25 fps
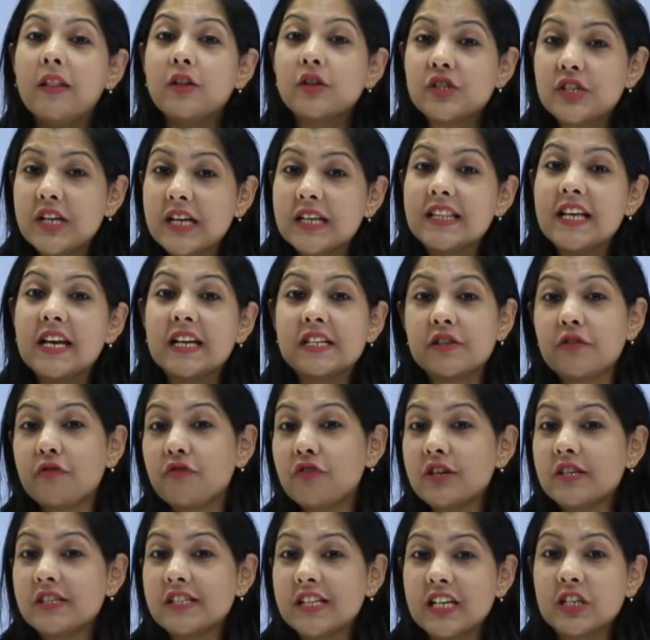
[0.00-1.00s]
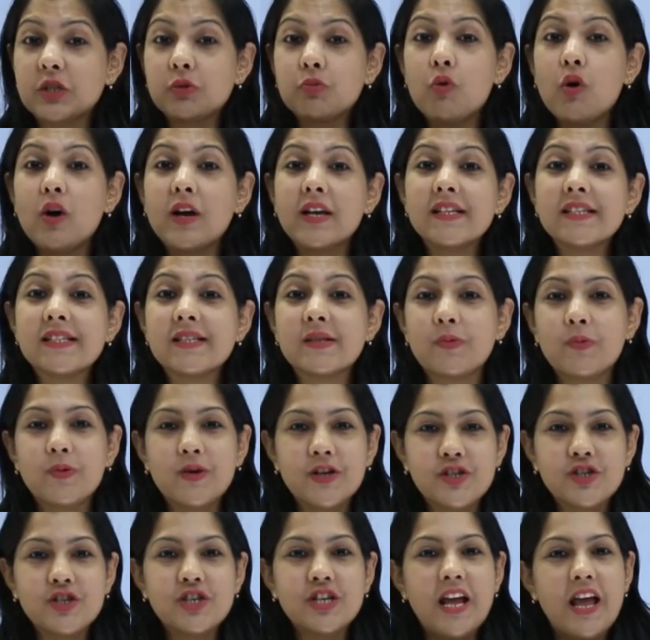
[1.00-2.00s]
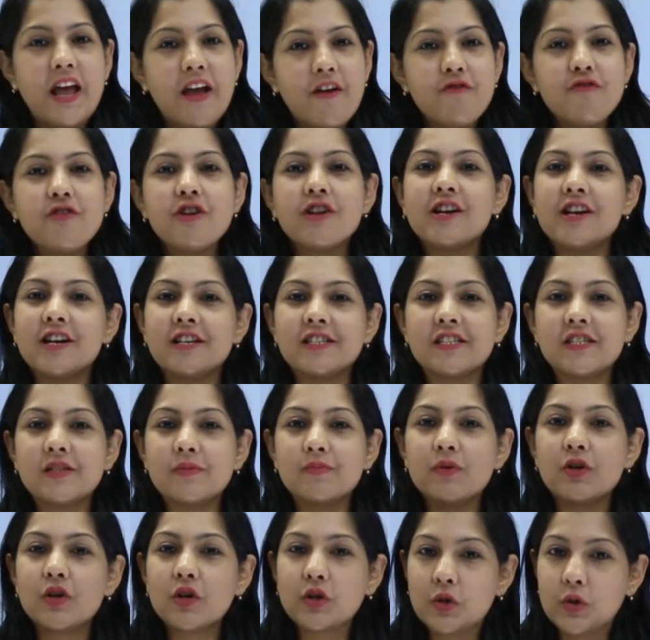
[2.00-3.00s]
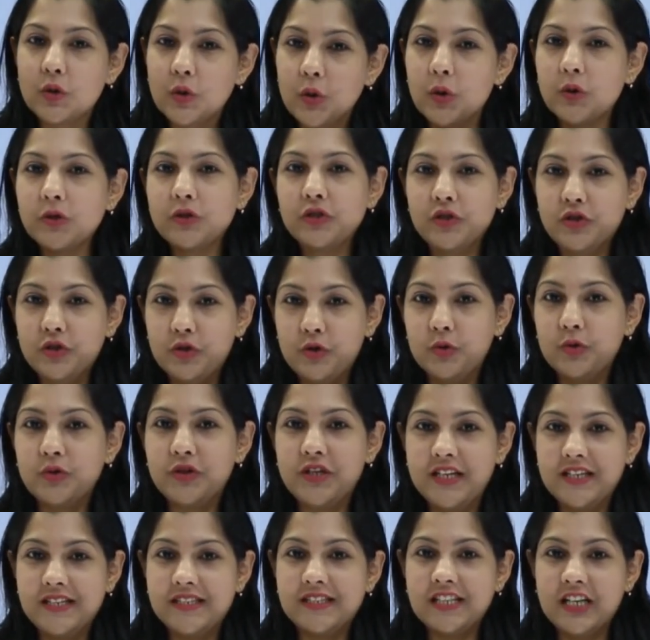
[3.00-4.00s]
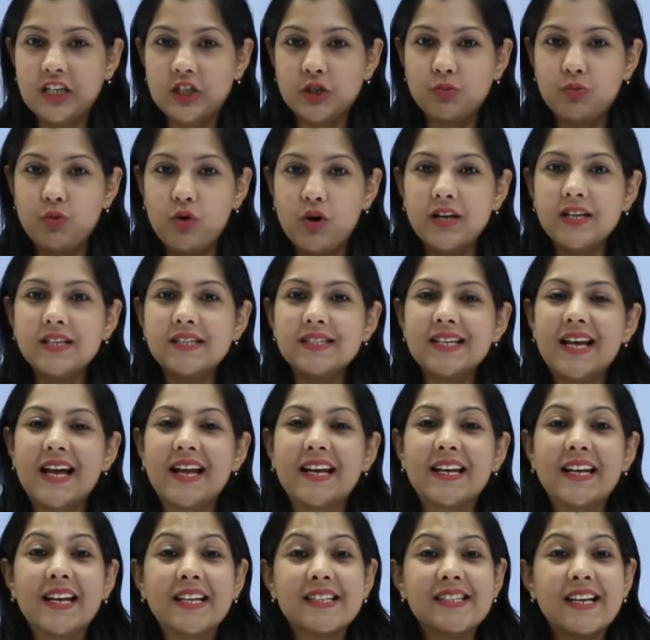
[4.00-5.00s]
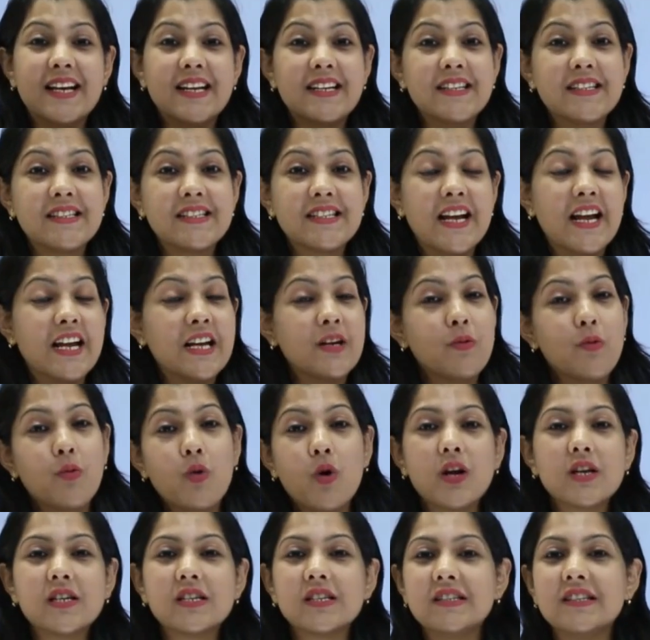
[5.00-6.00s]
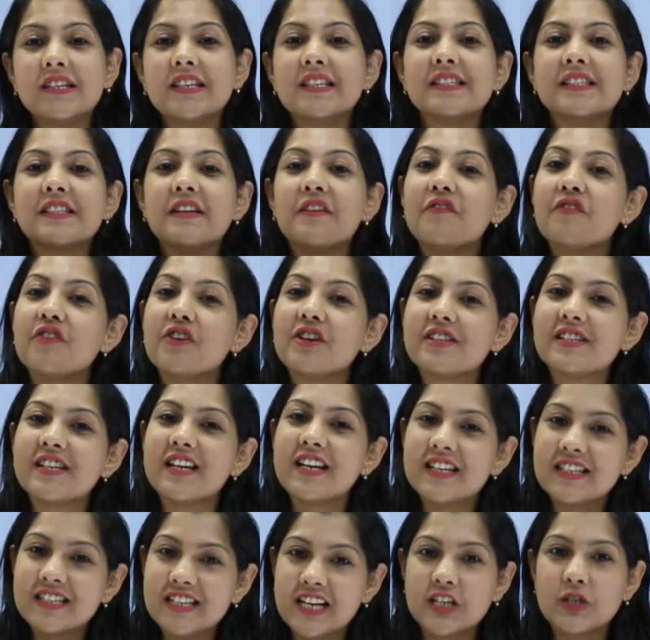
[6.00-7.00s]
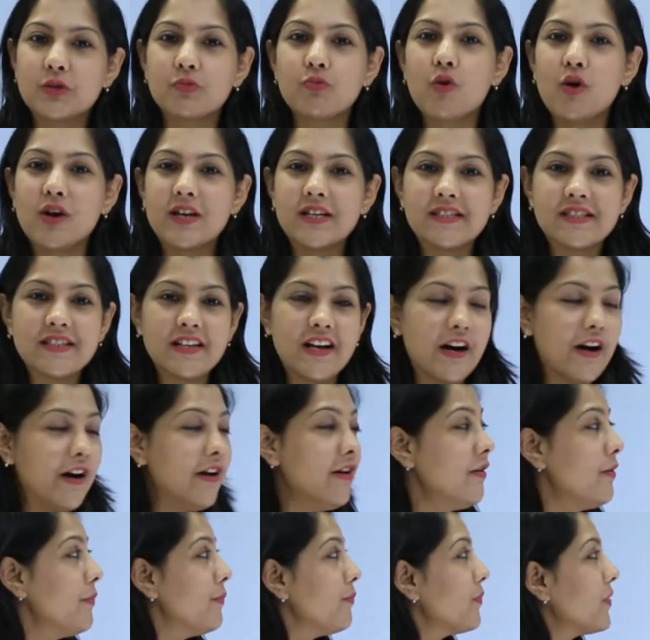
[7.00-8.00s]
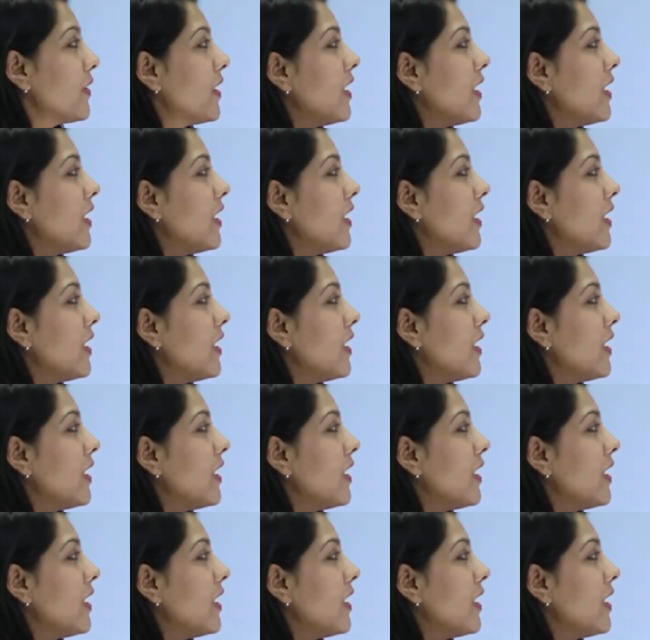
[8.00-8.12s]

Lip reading: Today there are different touch points which every customer goes through these touch points, and let's understand what these different touch points are.